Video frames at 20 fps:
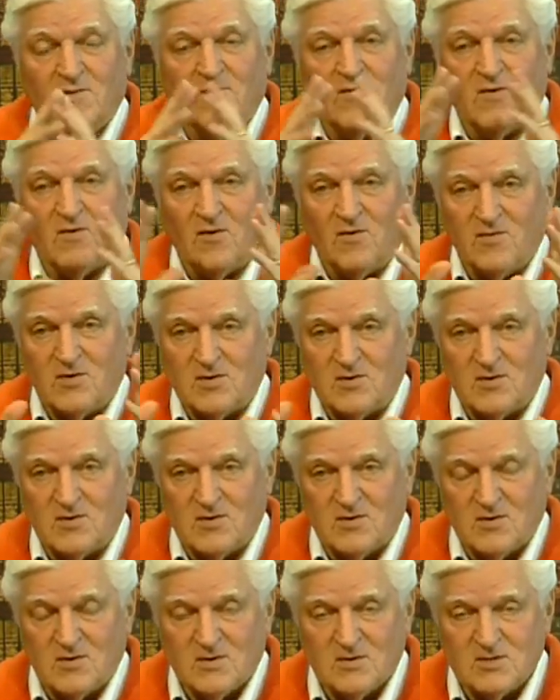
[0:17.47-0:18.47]
for over
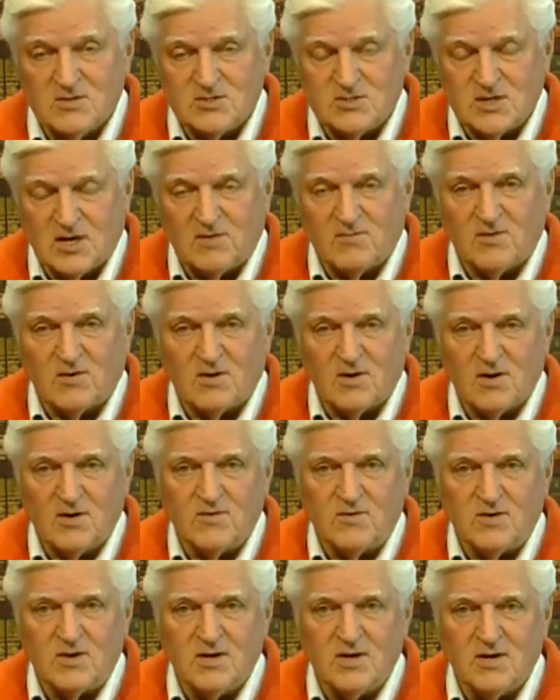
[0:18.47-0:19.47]
several
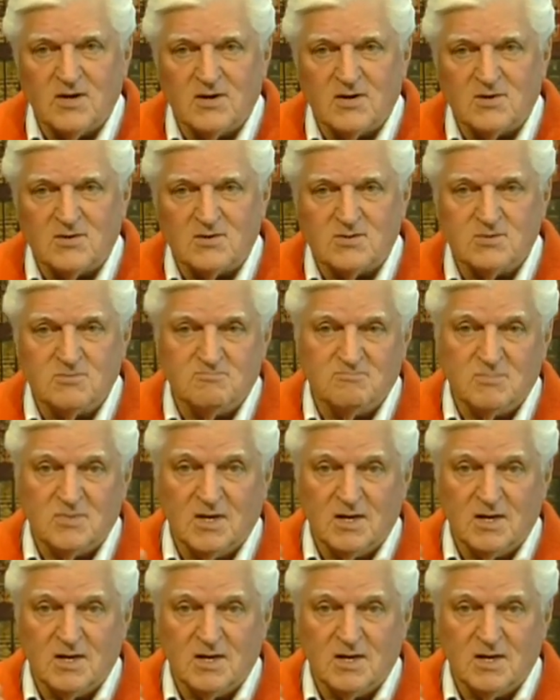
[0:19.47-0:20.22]
hundred years,